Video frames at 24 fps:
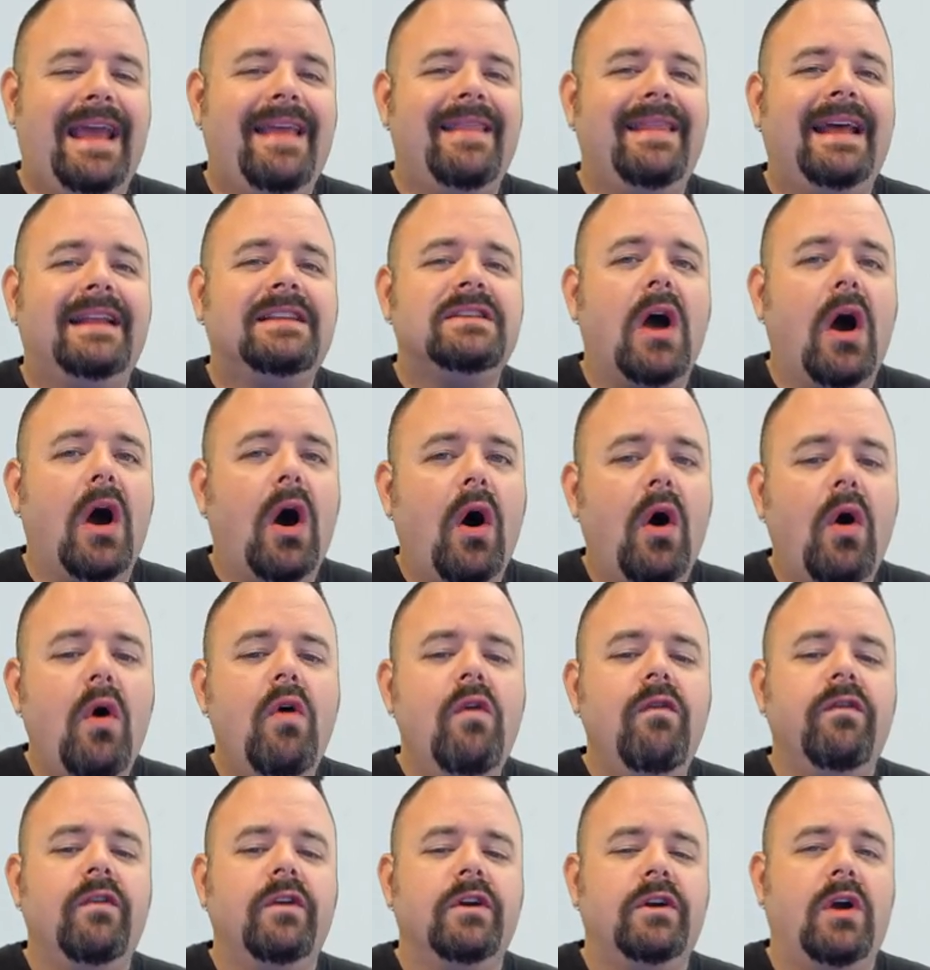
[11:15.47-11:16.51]
and that's
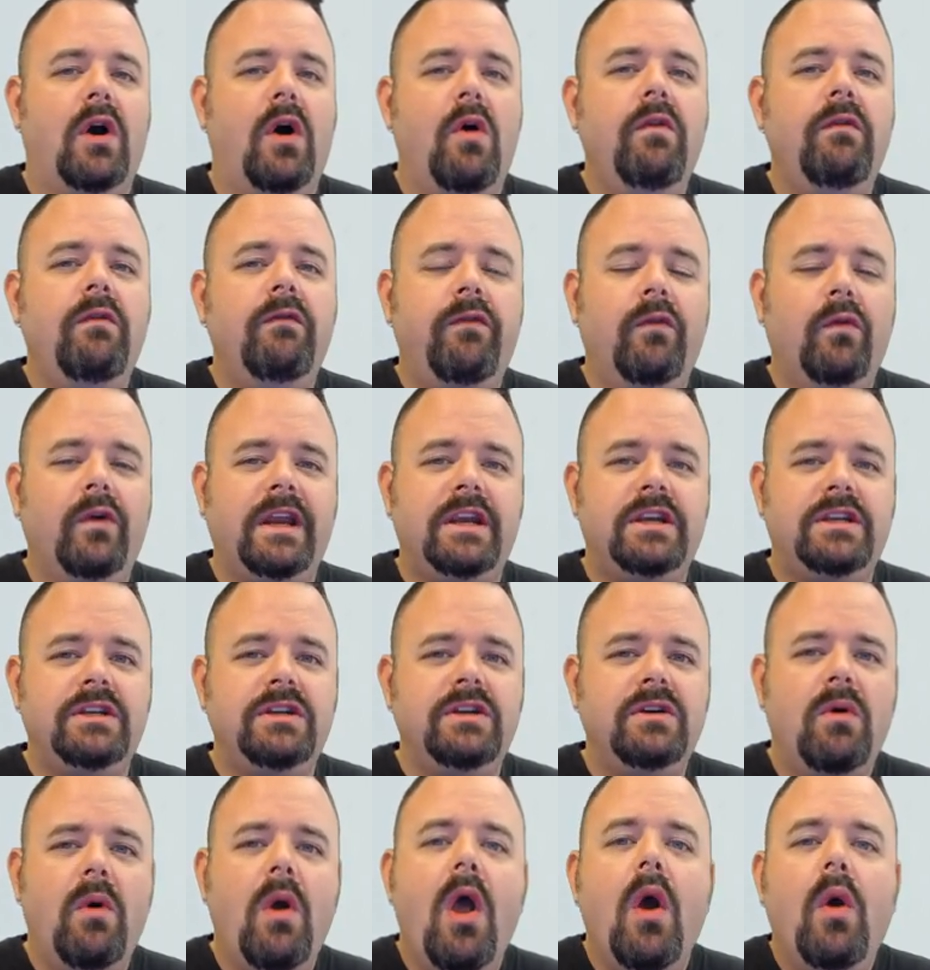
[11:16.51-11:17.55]
over cone
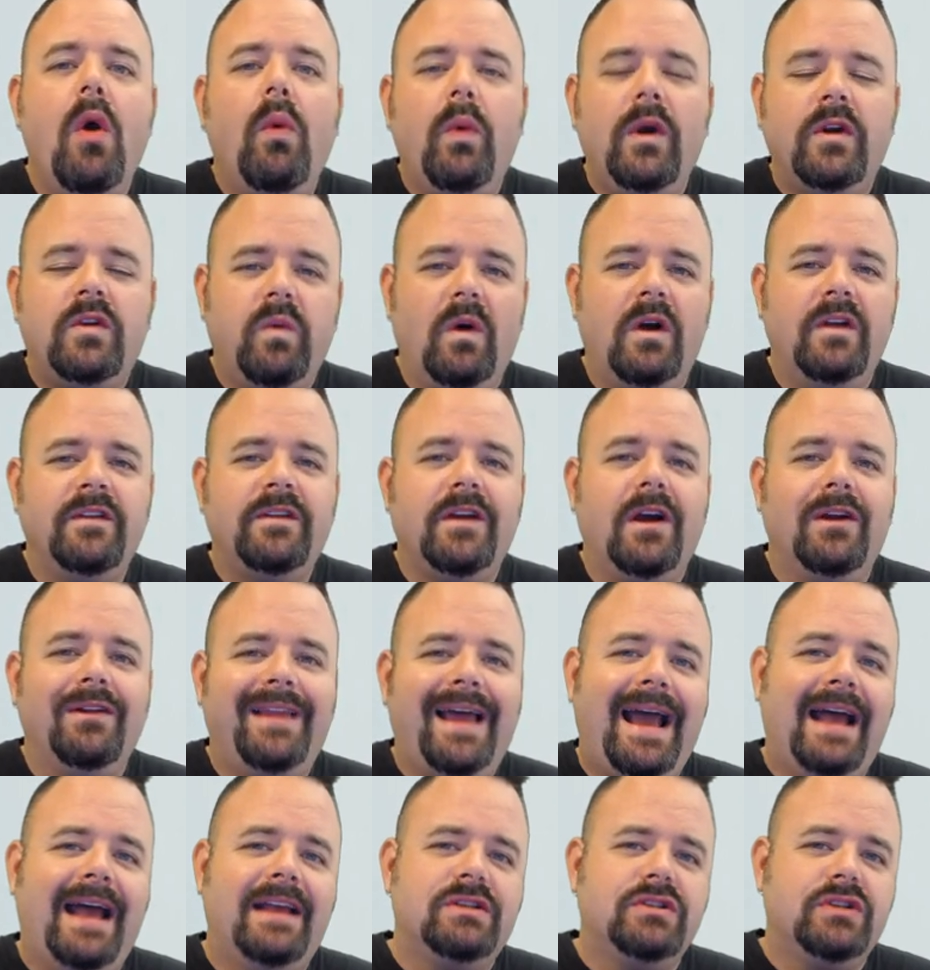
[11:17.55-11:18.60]
42, which was our
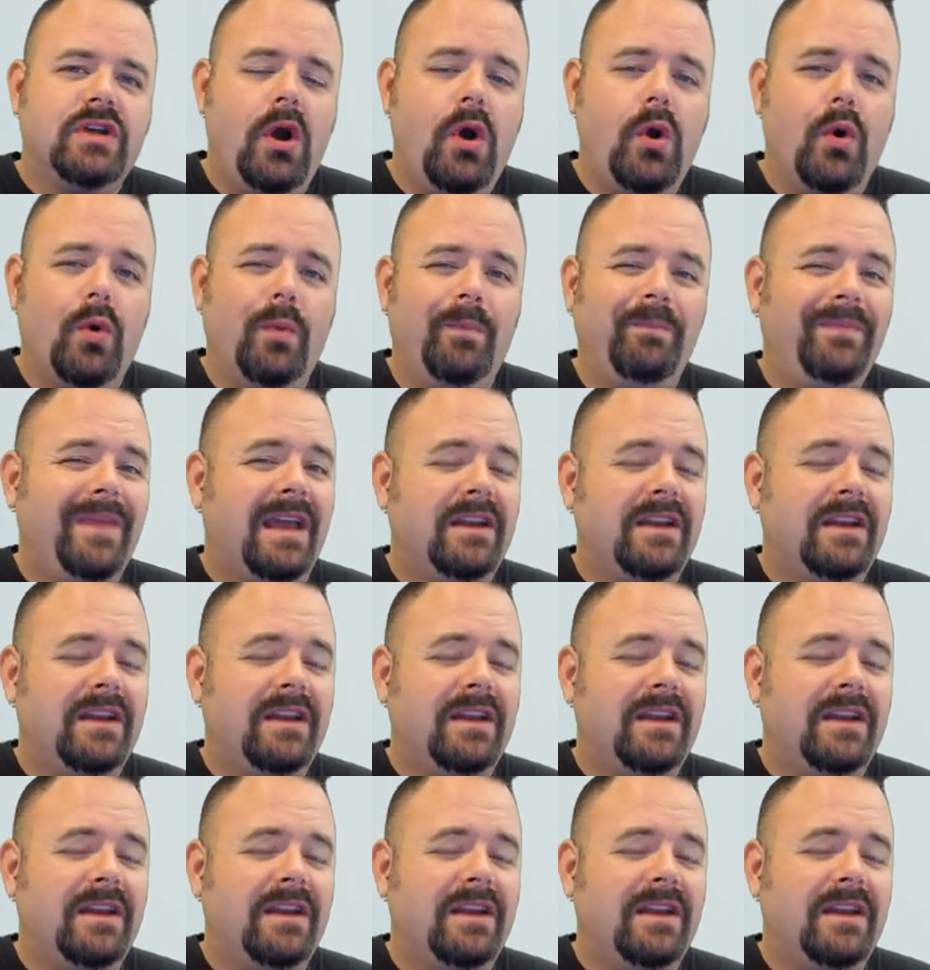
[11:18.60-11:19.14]
last cone.